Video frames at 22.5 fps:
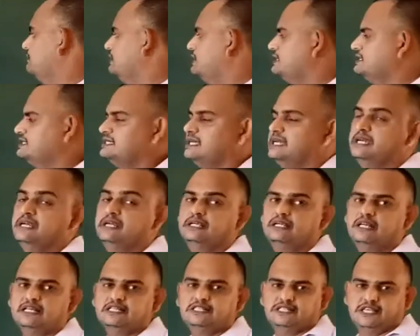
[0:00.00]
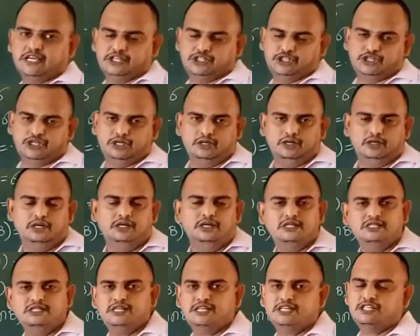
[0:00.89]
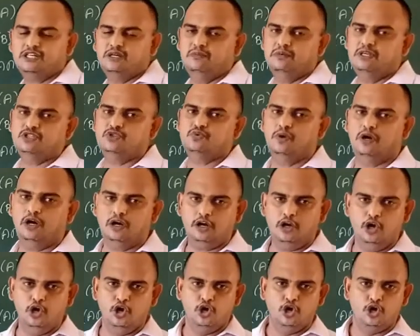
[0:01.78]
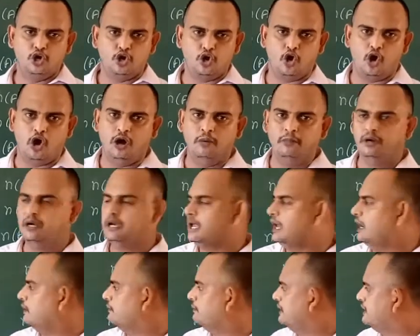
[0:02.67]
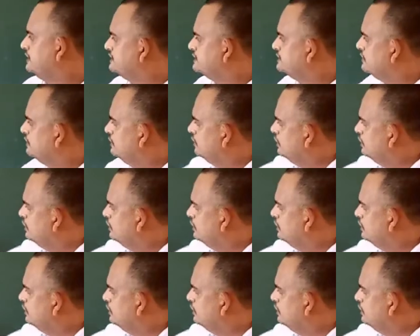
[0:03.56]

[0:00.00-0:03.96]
means intersection. Intersection means what? Common elements.